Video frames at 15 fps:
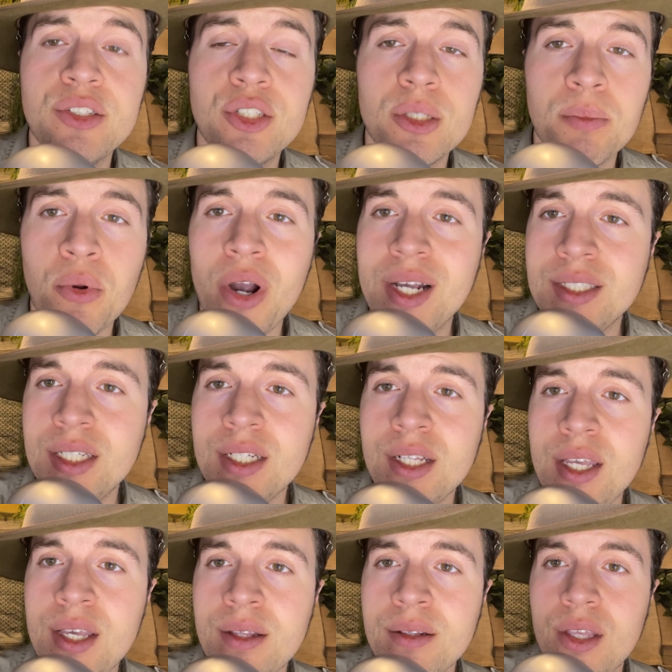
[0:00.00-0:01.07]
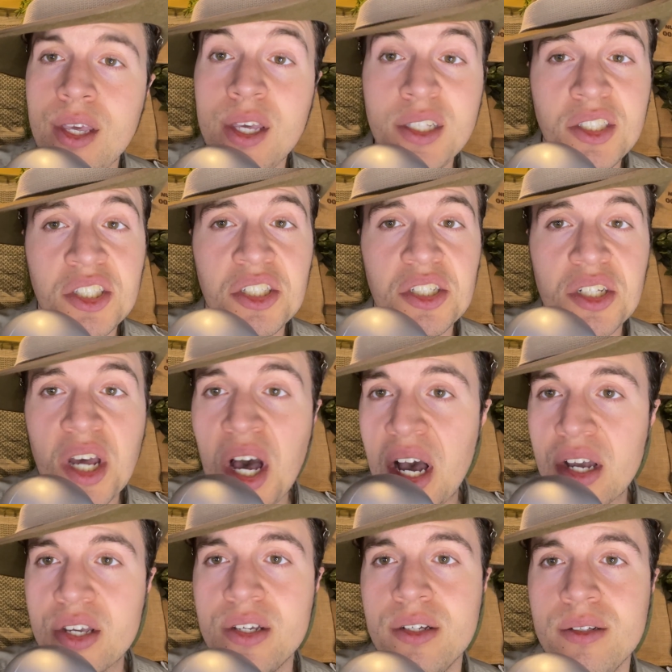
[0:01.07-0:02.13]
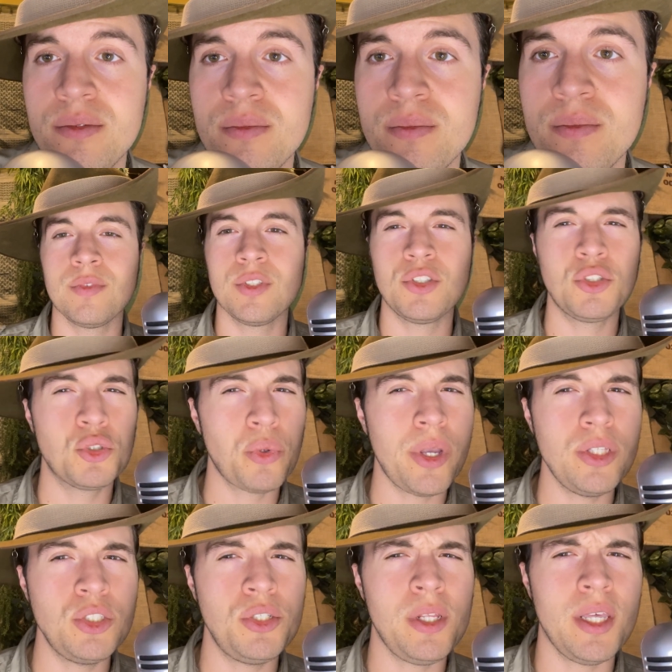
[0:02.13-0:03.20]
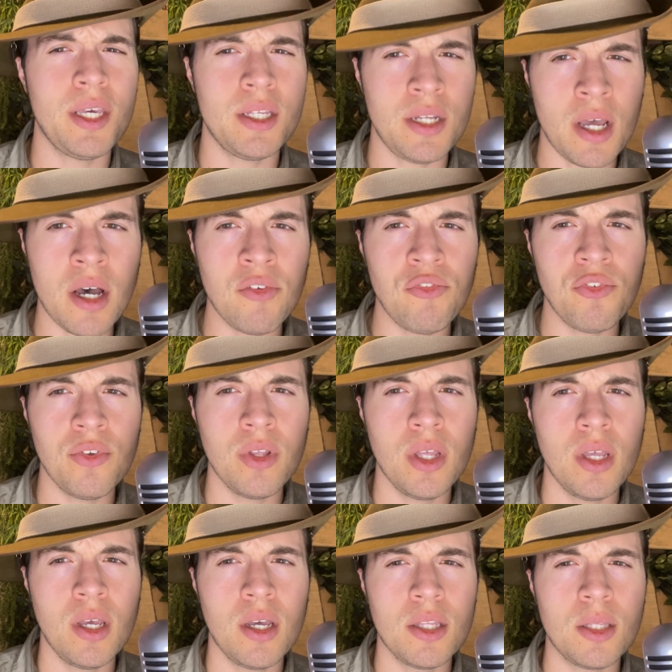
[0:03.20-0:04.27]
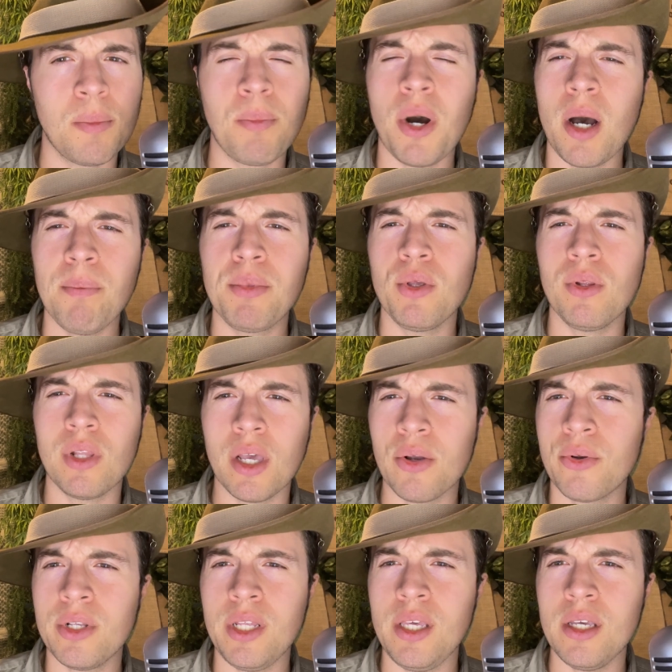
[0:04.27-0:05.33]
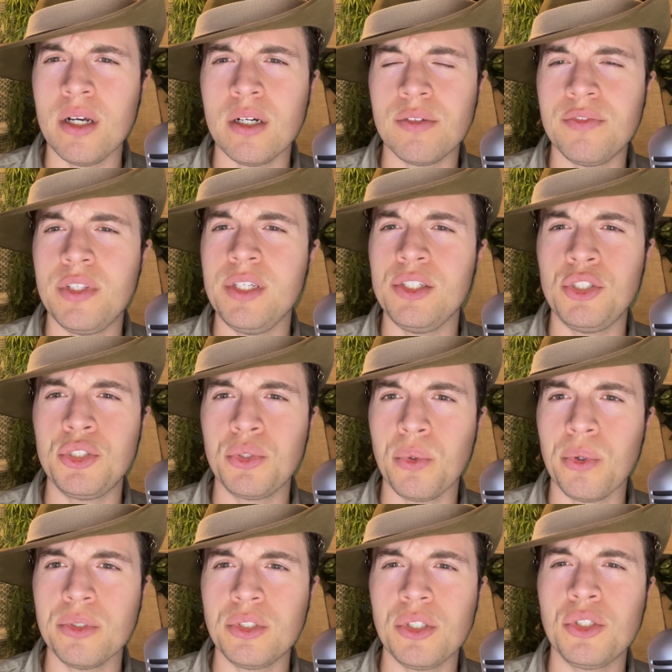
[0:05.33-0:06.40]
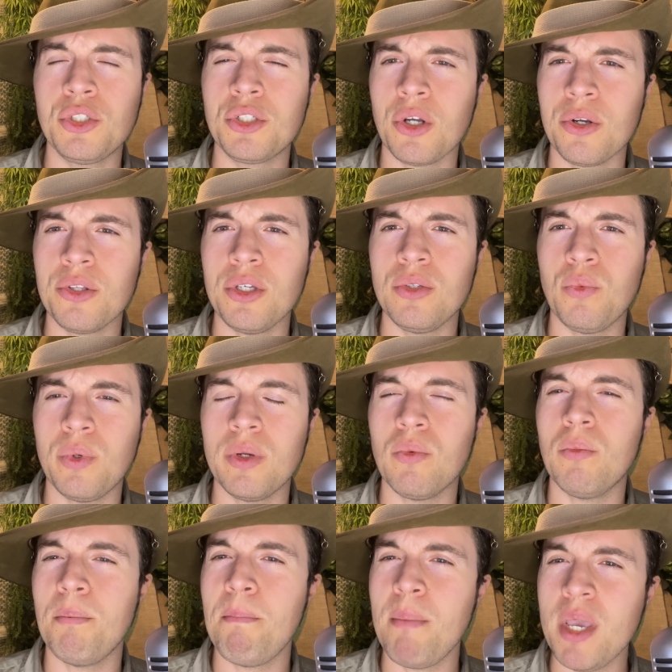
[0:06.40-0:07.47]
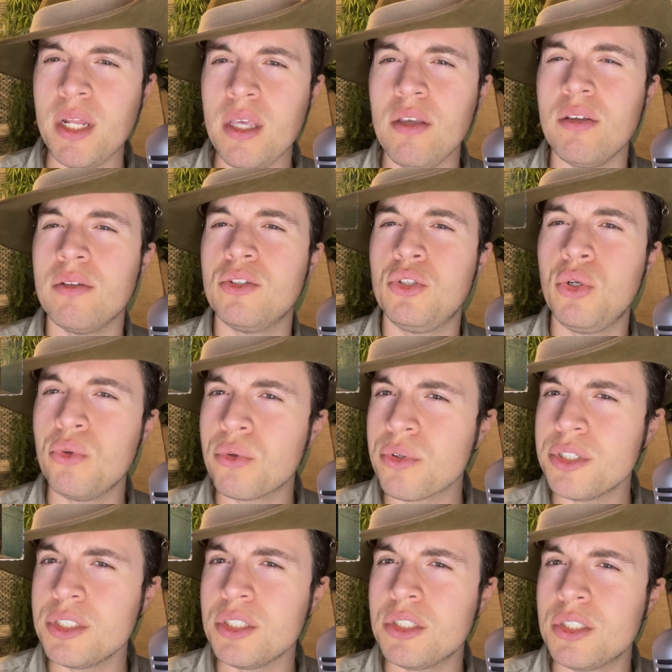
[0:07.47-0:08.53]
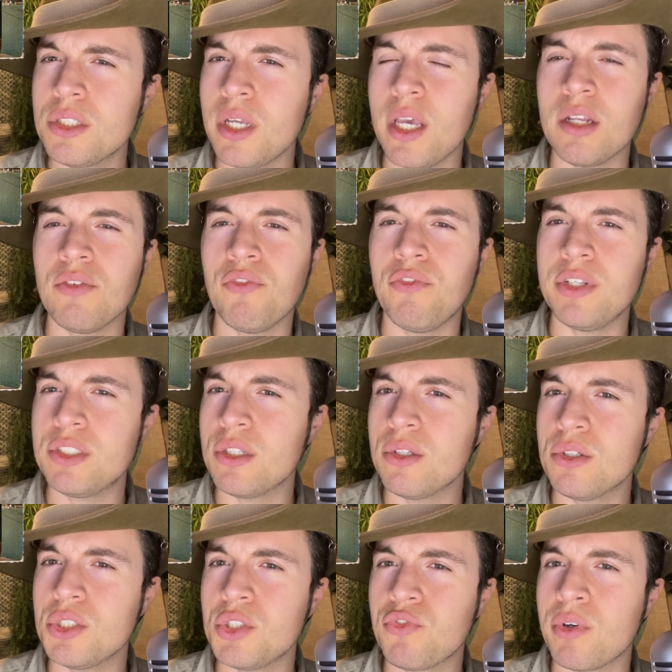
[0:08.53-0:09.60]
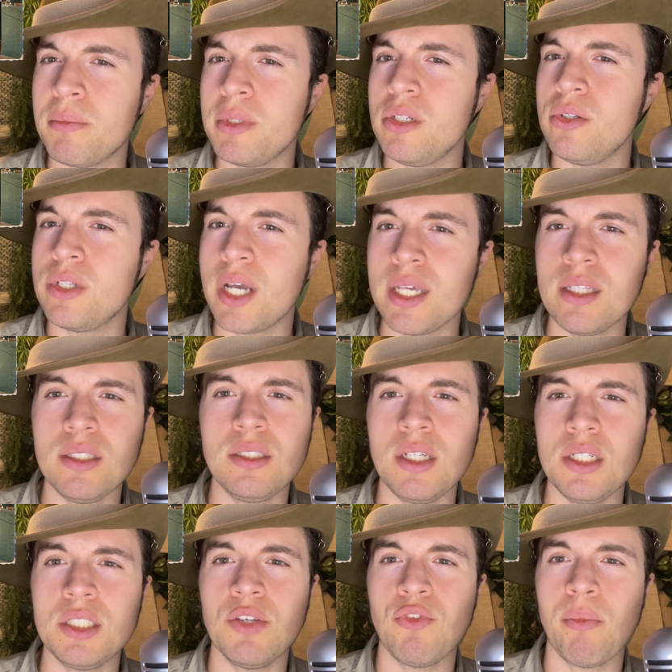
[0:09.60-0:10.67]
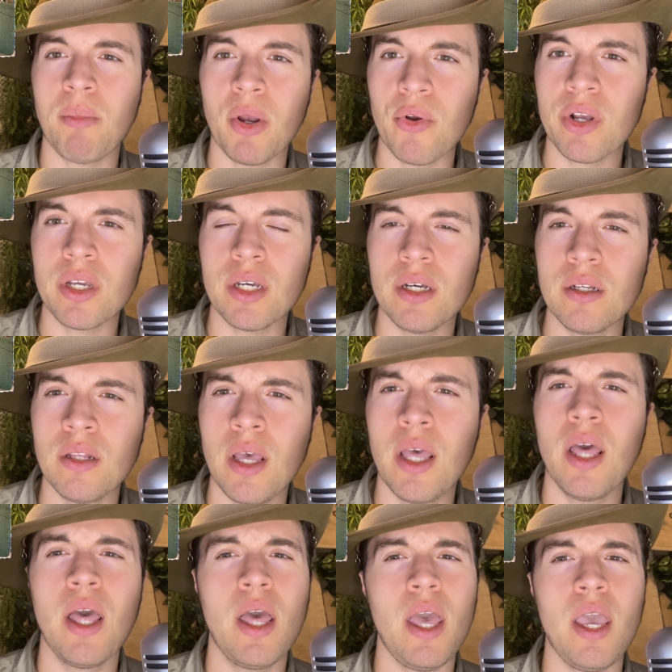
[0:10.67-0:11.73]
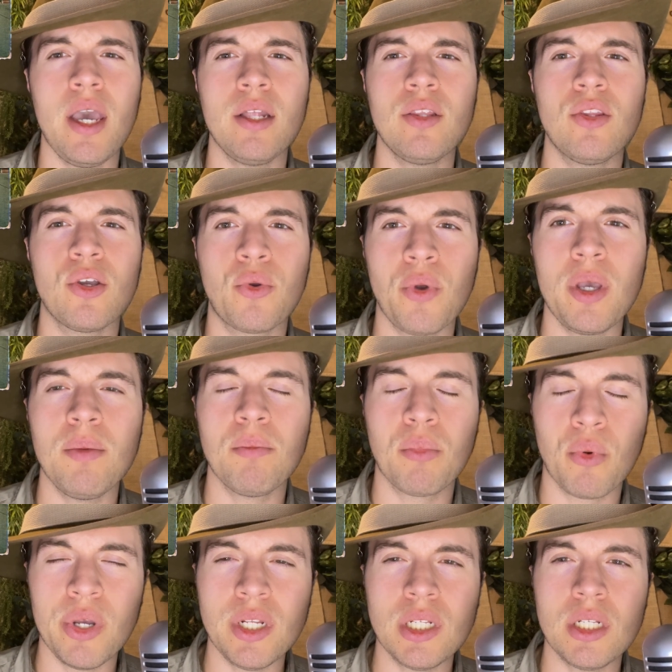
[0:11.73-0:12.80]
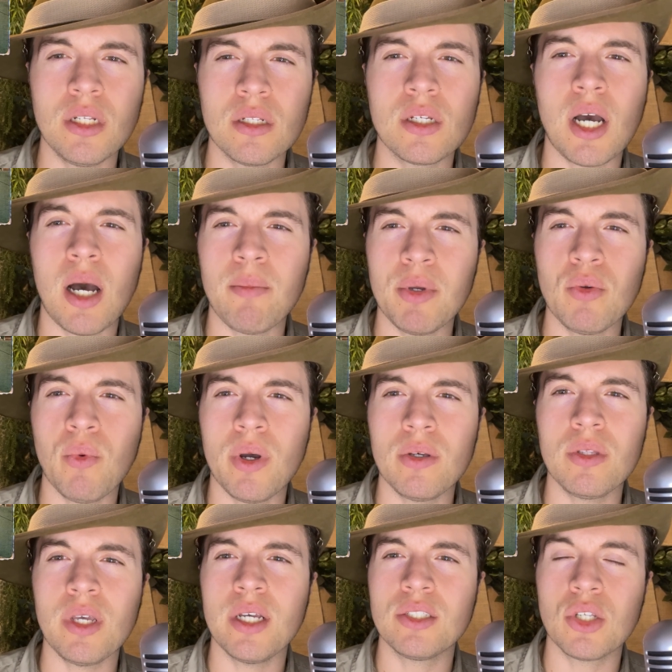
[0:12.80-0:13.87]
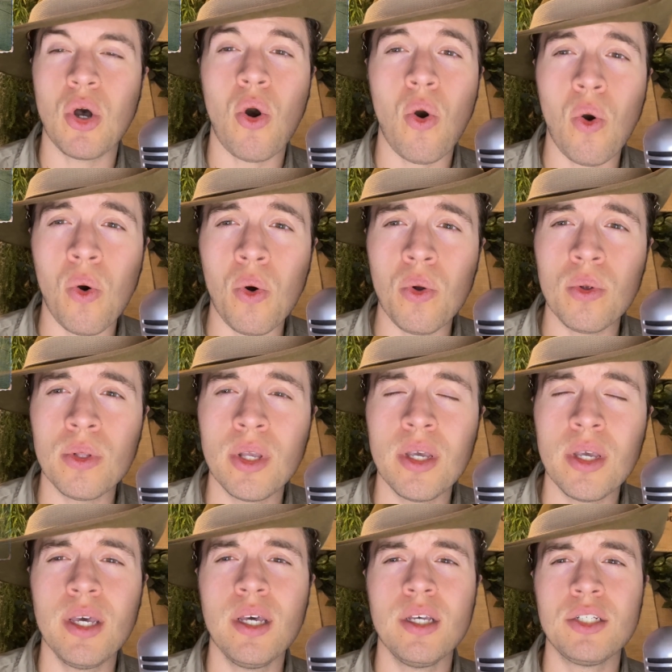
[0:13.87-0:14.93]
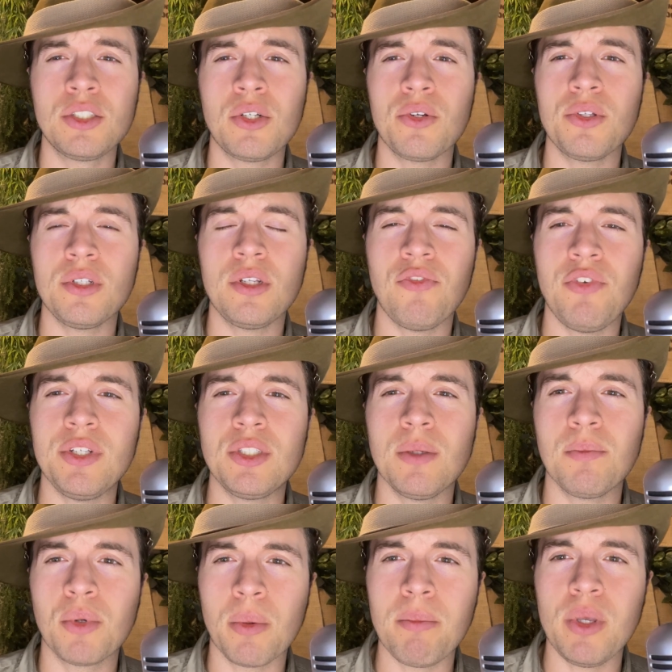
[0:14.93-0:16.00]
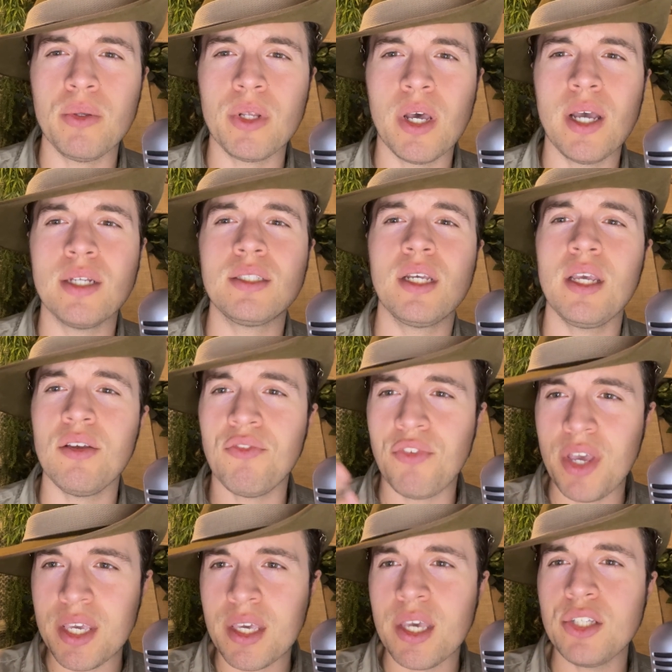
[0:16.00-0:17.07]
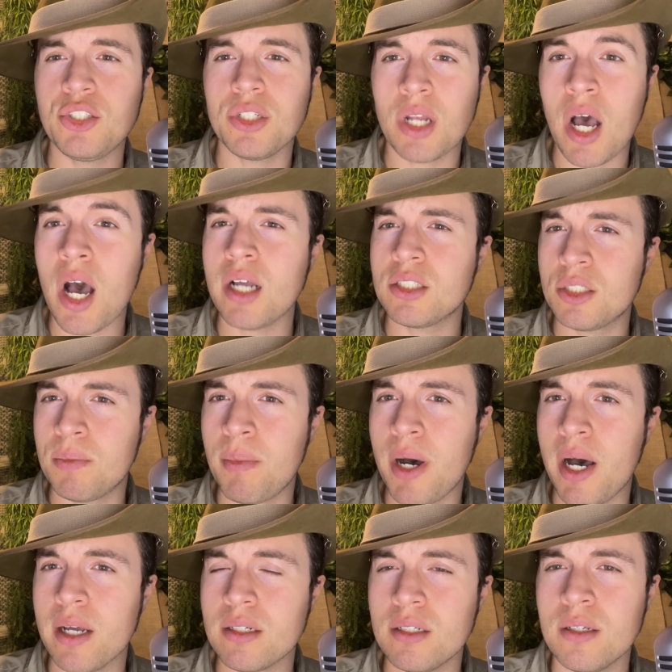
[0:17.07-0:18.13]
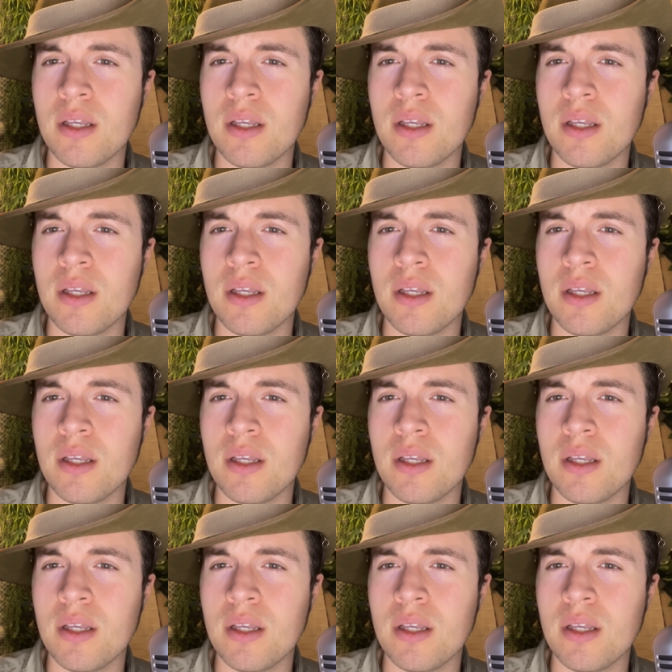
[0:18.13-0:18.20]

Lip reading: surprisingly, it stuck. Strangely enough, the popularity of these shorts started when many tourists and visitors from the United States of America and the Great Britain Commonwealth as a whole started to visit Bermuda as a vacation hotspot.